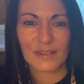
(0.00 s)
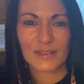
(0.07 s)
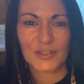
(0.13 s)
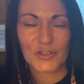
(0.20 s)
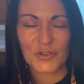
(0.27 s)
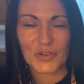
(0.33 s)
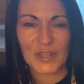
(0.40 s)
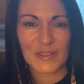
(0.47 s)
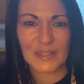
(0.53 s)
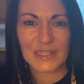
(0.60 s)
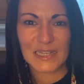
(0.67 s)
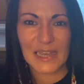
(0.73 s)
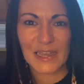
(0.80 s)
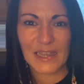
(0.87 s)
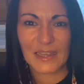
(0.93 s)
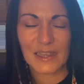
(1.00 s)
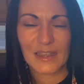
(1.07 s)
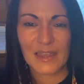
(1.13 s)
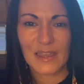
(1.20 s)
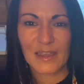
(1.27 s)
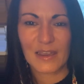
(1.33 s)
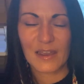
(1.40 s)
during the day.
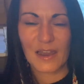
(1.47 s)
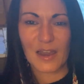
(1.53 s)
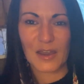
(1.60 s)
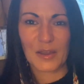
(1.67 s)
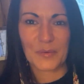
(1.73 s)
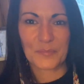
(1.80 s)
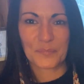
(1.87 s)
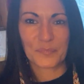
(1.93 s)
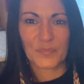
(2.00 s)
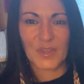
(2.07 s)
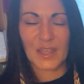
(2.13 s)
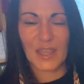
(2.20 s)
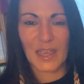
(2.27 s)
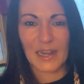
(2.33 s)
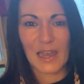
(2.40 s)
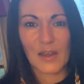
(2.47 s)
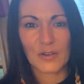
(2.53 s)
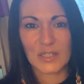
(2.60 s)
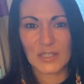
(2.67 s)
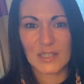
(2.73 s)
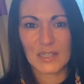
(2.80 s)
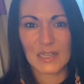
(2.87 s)
Get out
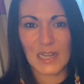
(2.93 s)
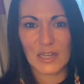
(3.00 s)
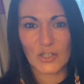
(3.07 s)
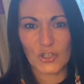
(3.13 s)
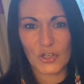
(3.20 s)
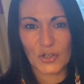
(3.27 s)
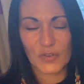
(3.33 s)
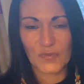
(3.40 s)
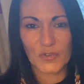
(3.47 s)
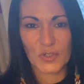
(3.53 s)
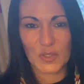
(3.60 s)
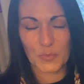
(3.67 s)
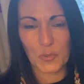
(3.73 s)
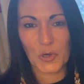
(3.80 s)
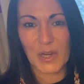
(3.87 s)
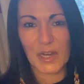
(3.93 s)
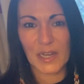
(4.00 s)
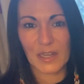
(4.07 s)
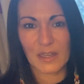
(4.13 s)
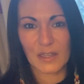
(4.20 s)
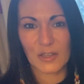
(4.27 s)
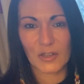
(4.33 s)
into nature for
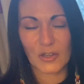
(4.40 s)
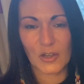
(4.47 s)
spring. You